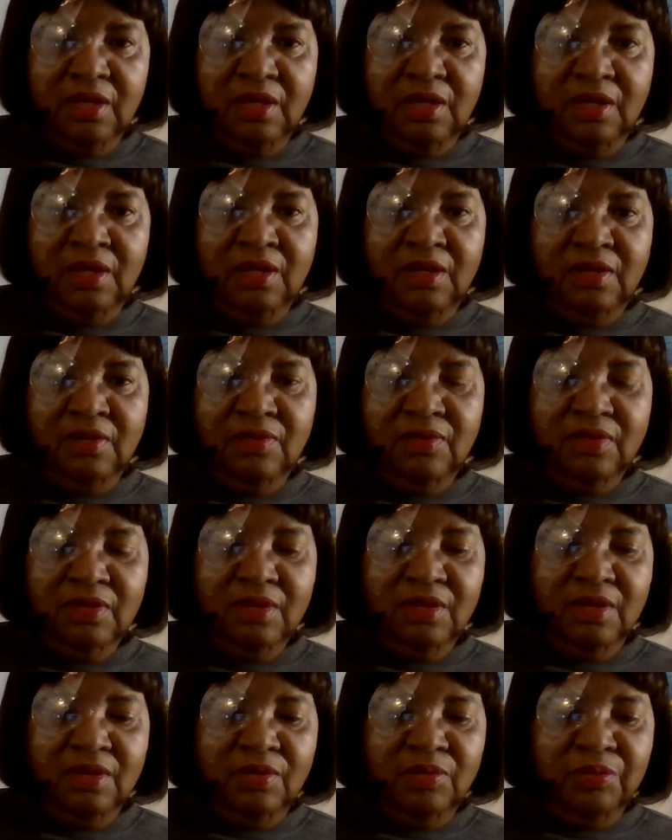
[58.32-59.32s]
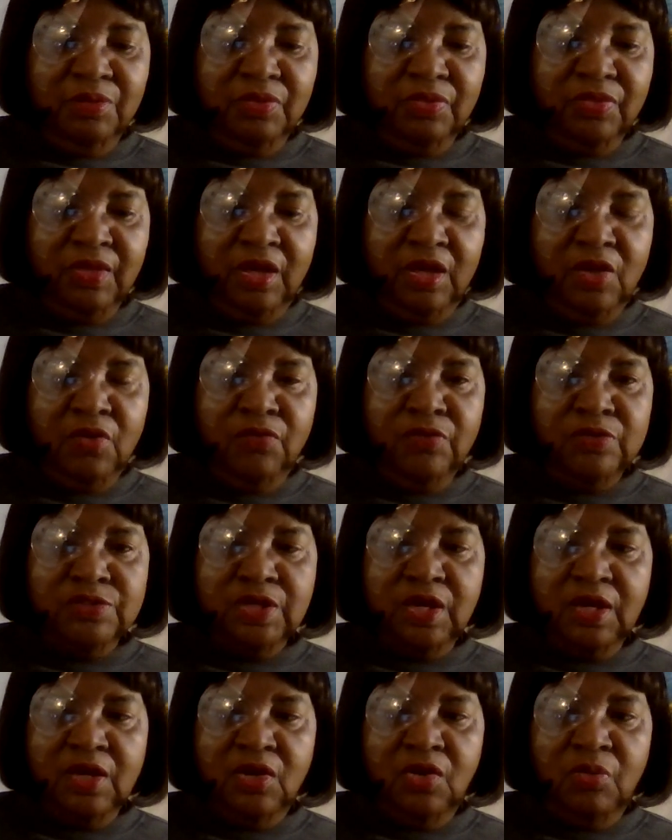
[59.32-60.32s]
Yeah. But thank you for
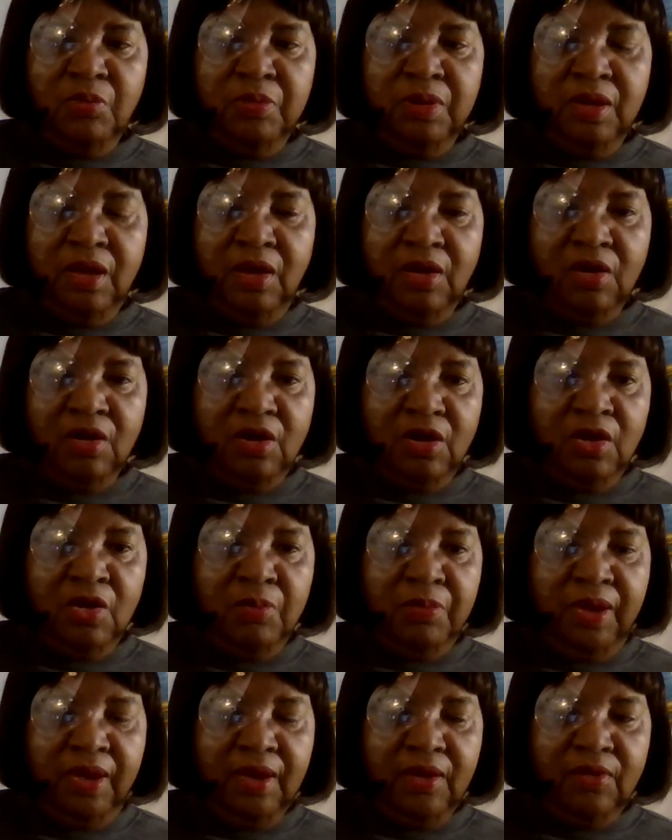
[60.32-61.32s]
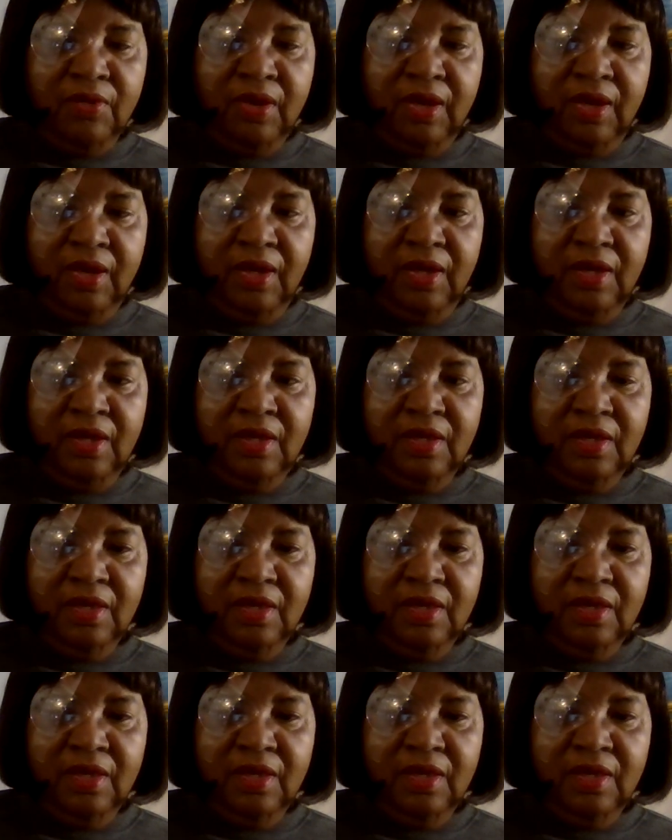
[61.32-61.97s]
checking on me. I'll call you back, okay?